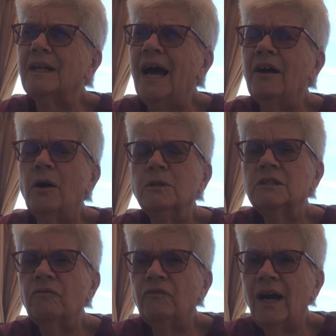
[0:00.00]
I always
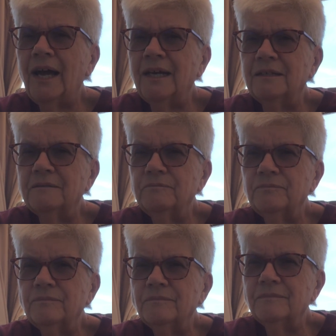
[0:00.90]
find
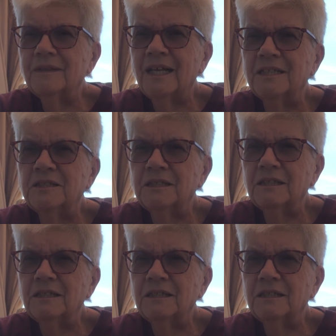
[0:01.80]
that it's